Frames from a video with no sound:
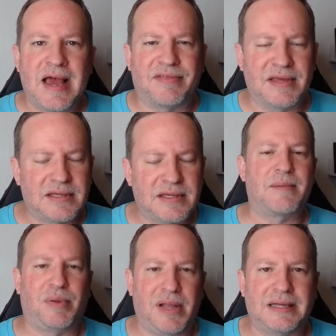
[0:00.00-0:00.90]
I think that
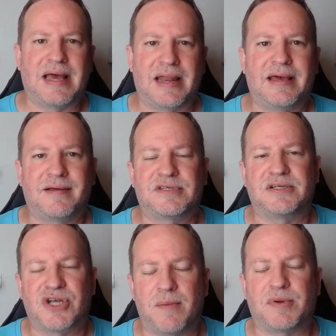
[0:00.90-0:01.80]
they played that
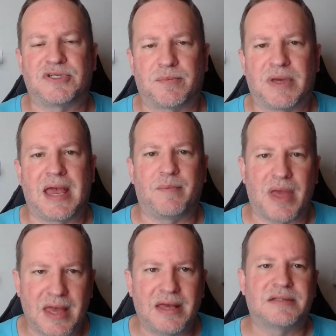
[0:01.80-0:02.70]
NFC Championship game
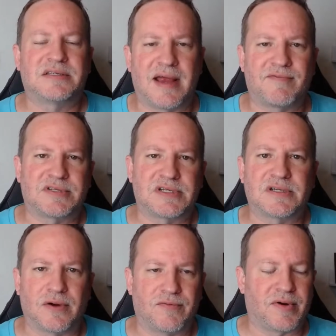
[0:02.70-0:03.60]
in San
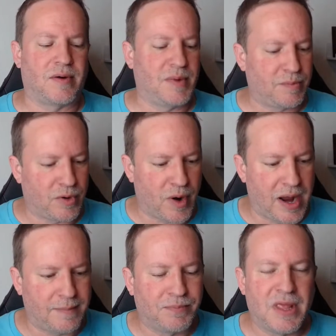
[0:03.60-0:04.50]
Francisco, if I remember right.